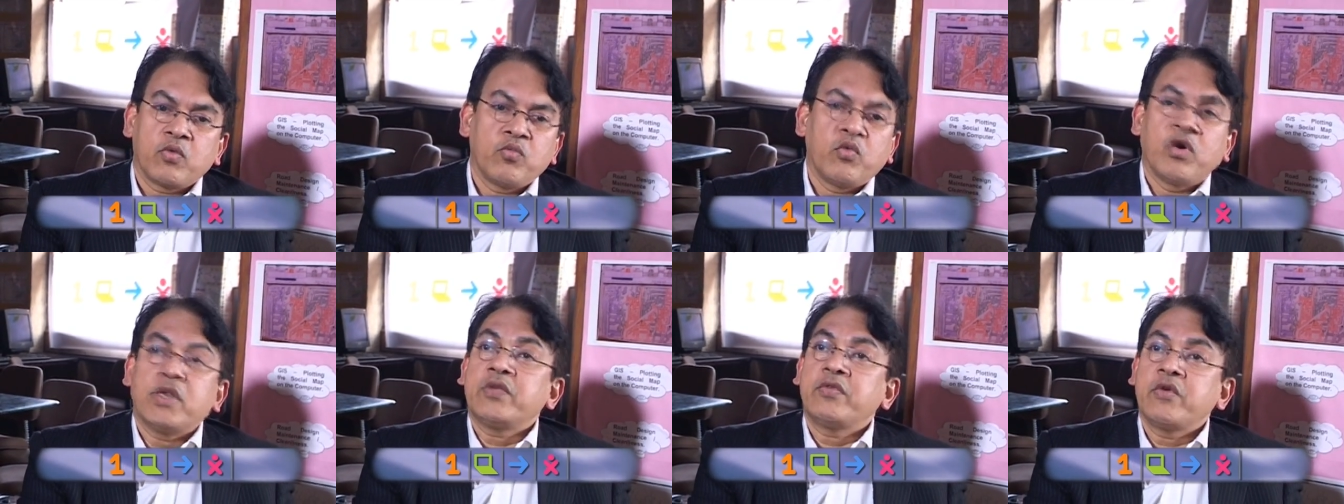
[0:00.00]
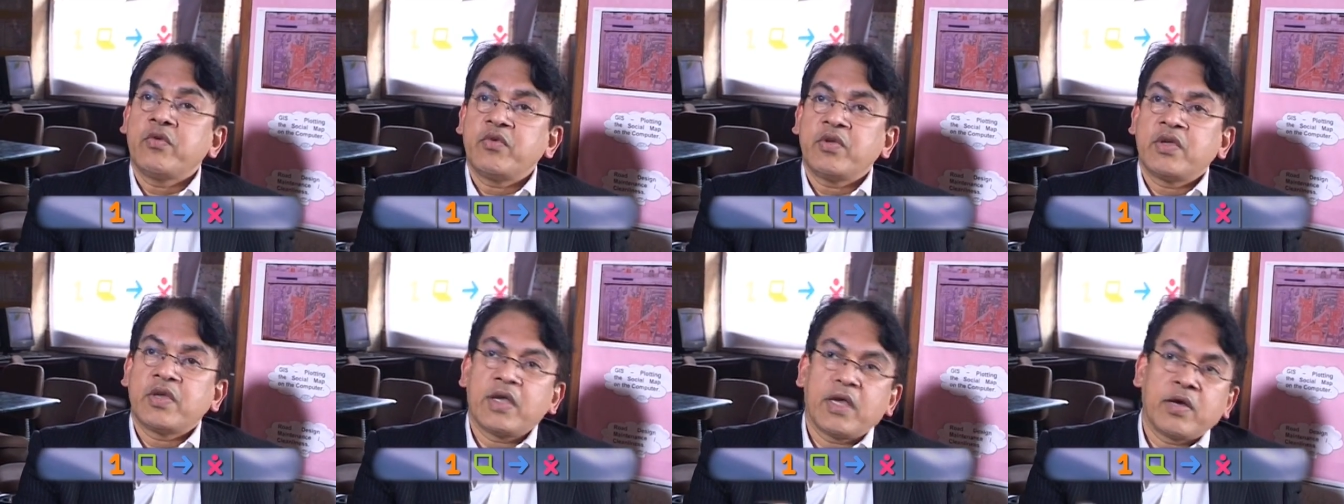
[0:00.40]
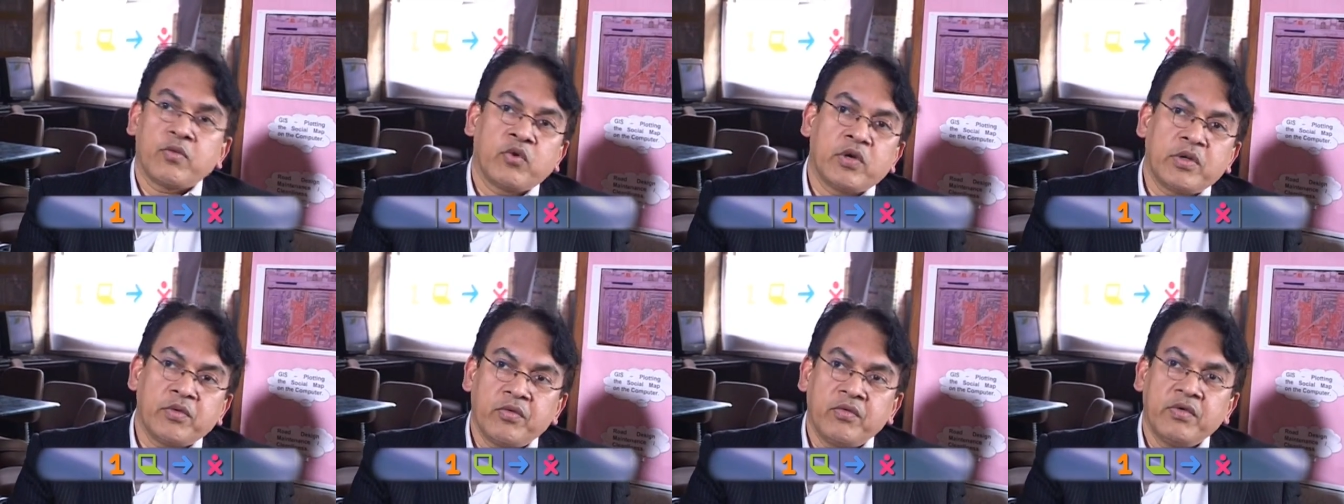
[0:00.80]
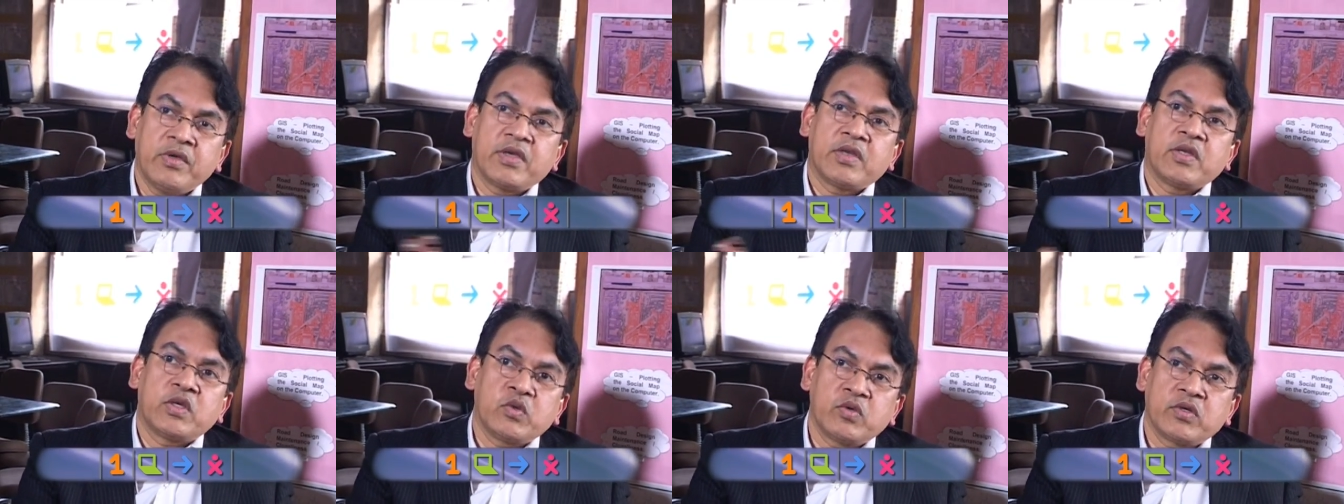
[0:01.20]
Whatever we have, whatever we
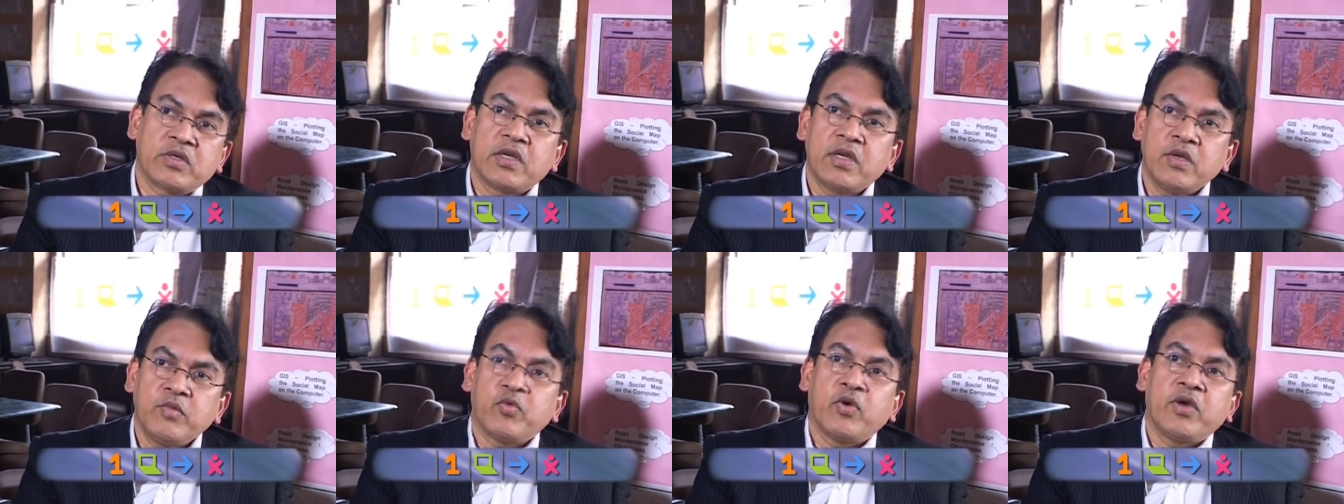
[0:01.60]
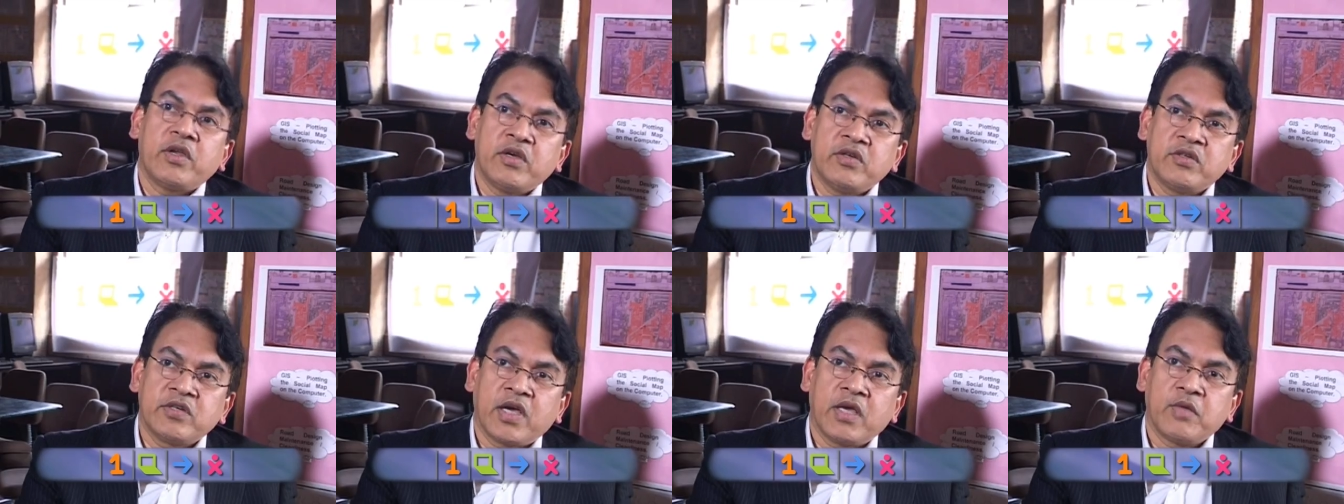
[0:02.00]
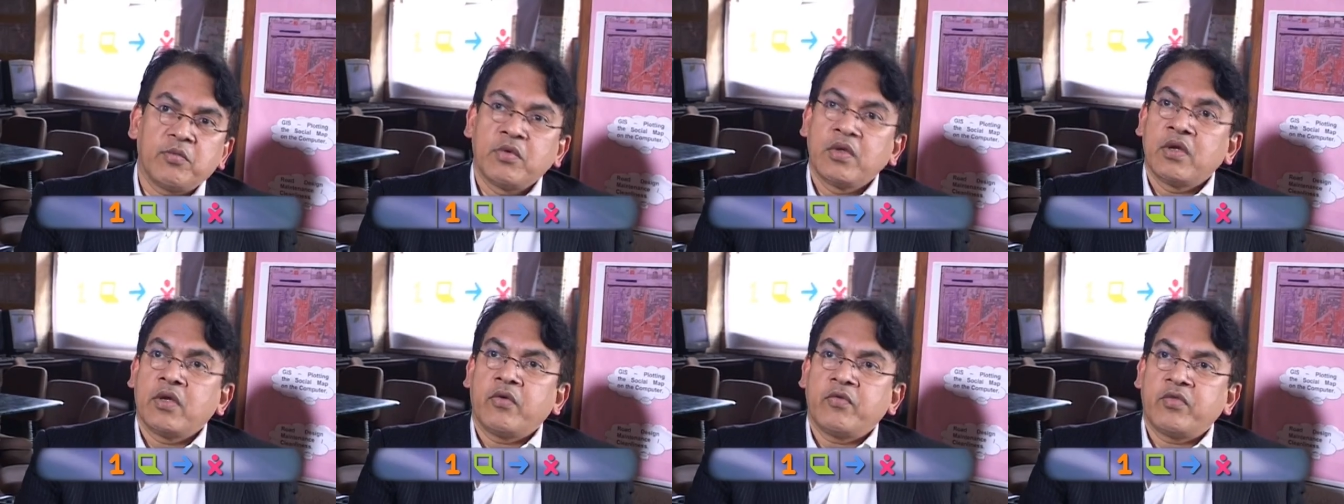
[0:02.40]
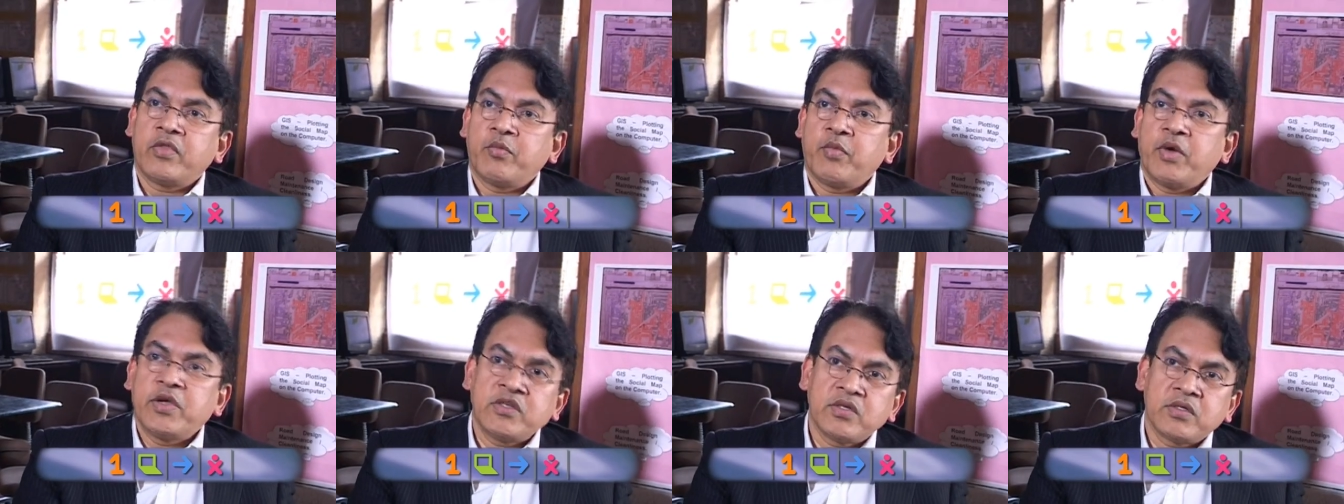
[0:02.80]
can do at any point in time. If
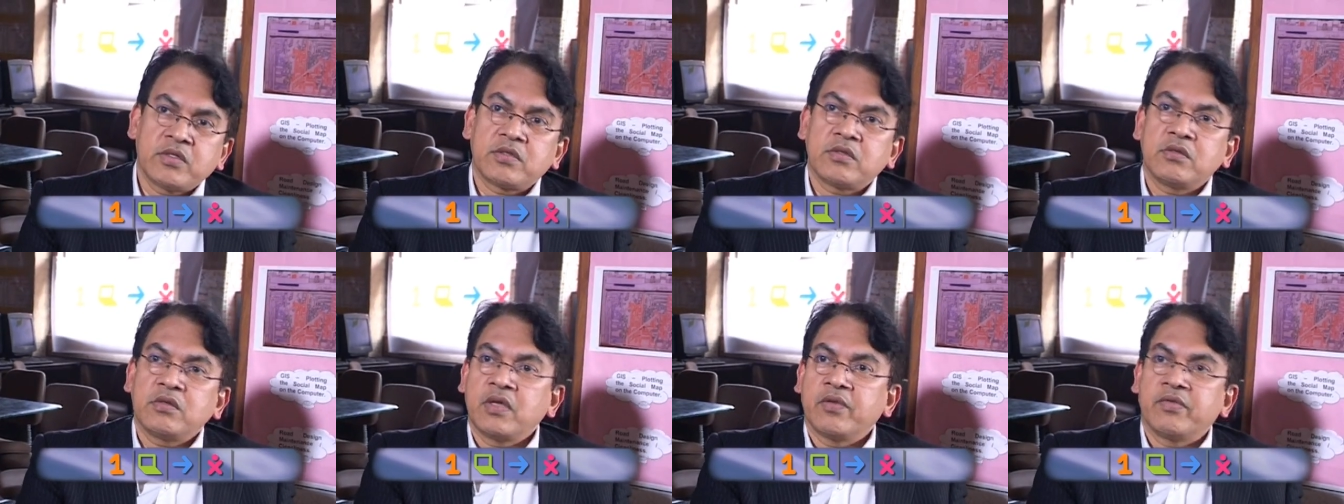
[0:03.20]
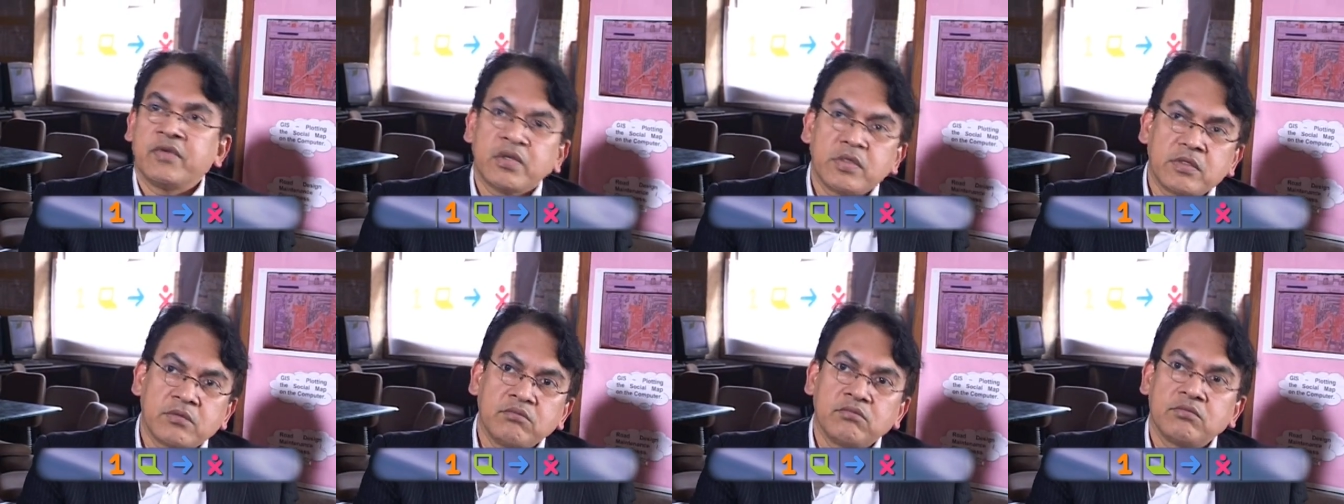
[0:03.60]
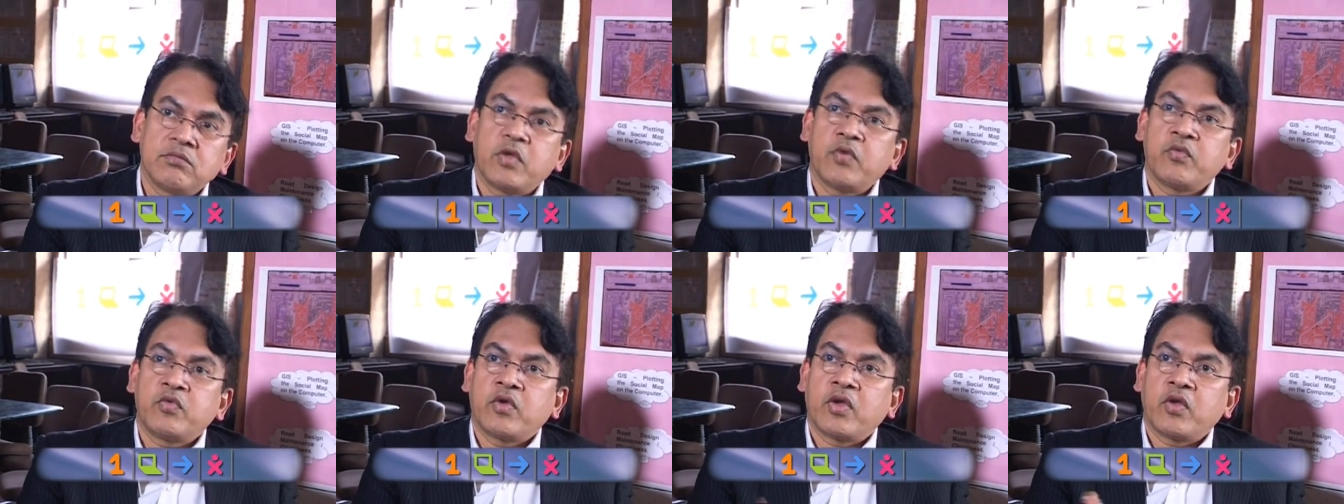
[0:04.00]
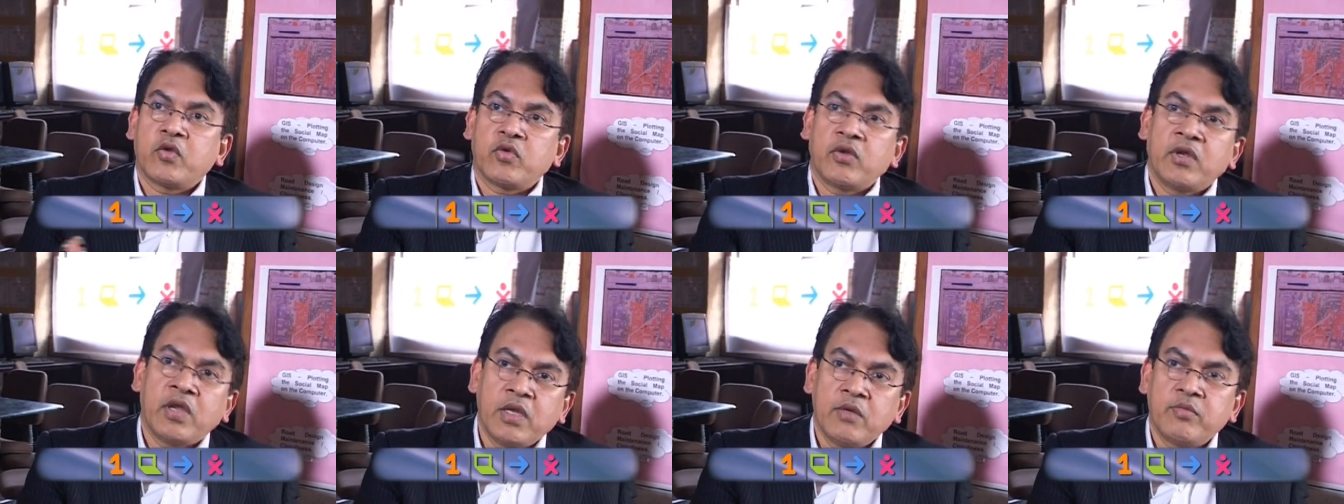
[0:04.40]
the budget, give it. If you can
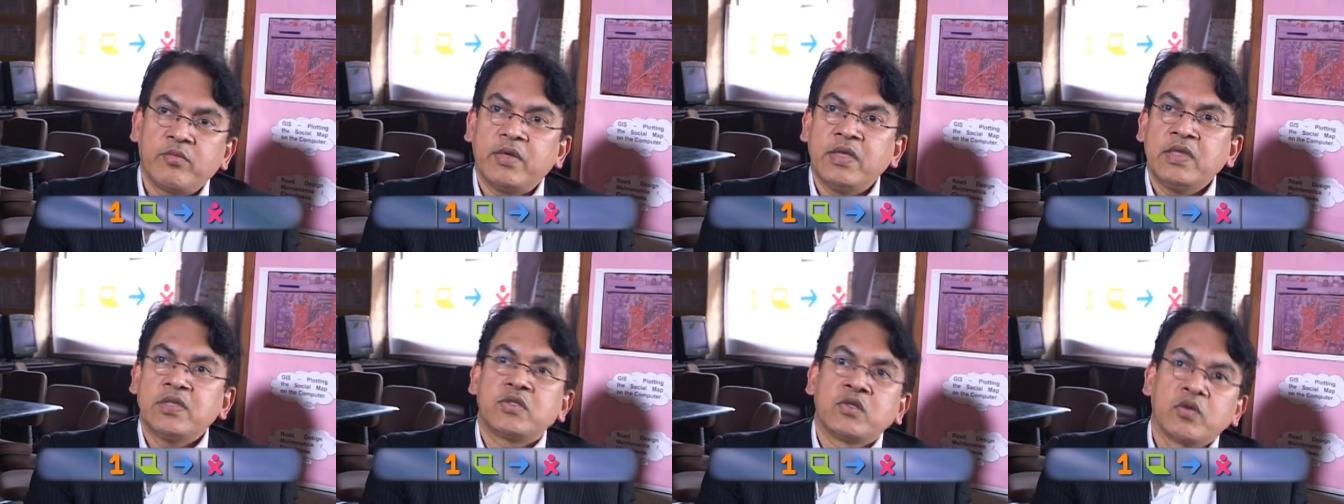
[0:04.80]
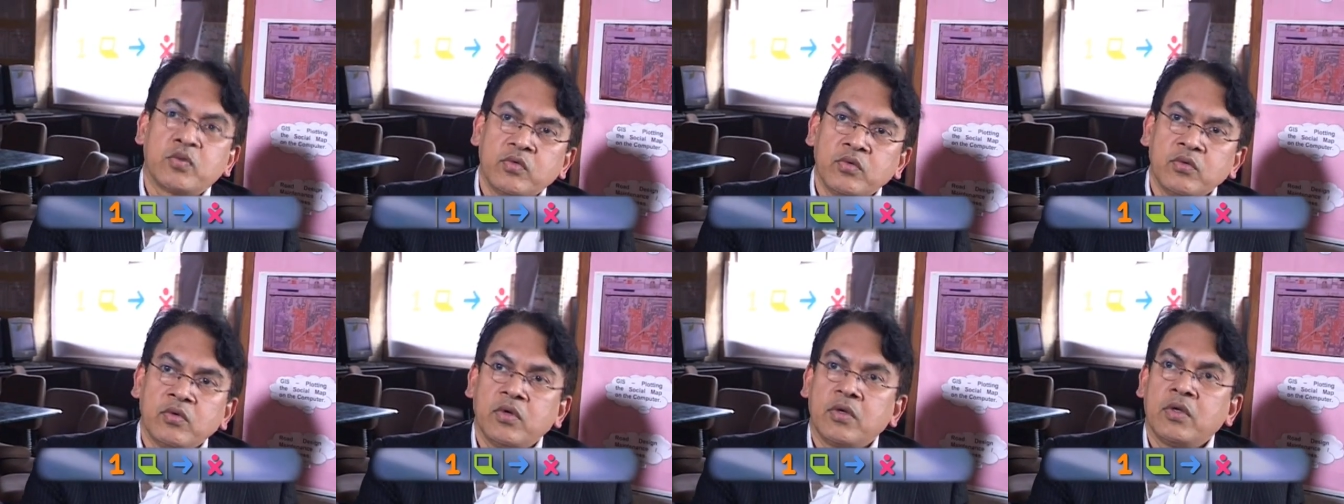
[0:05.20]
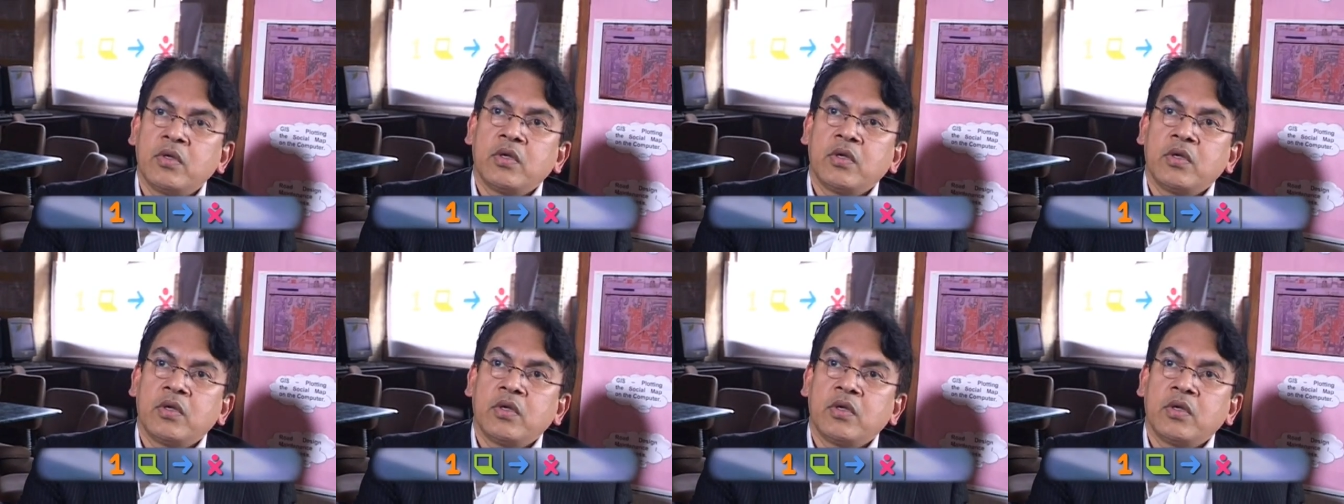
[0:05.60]
donate, please do.